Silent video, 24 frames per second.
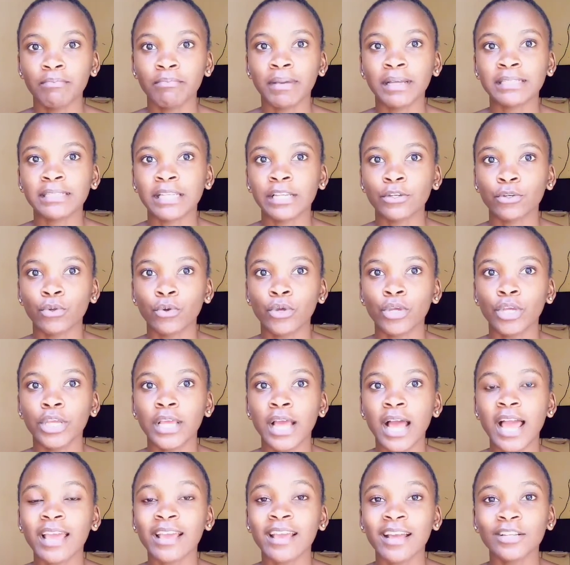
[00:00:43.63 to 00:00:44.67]
but I know
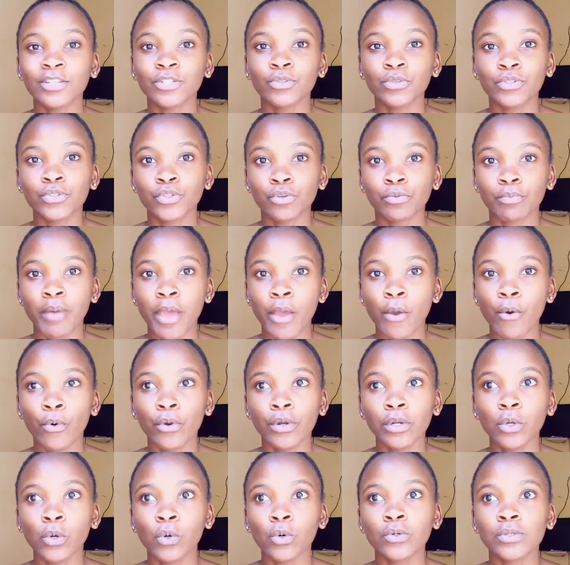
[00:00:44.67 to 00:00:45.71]
I can't do it on my own
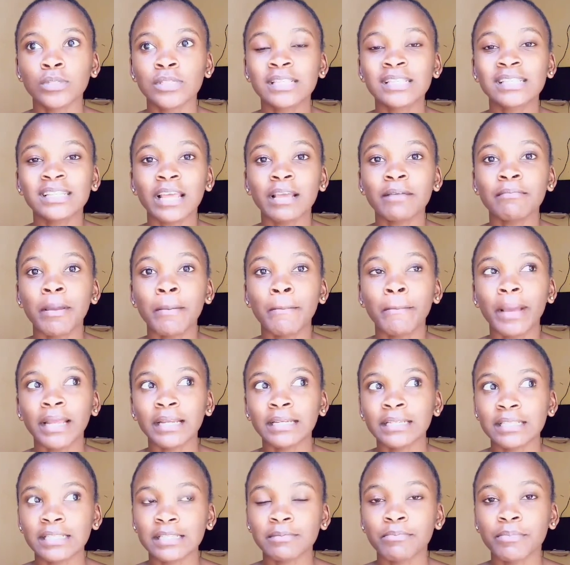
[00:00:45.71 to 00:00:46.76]
because it's like my mind
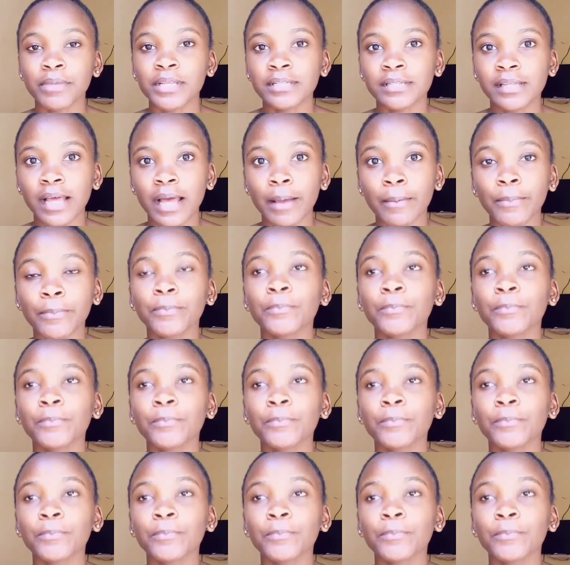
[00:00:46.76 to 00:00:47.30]
is made up.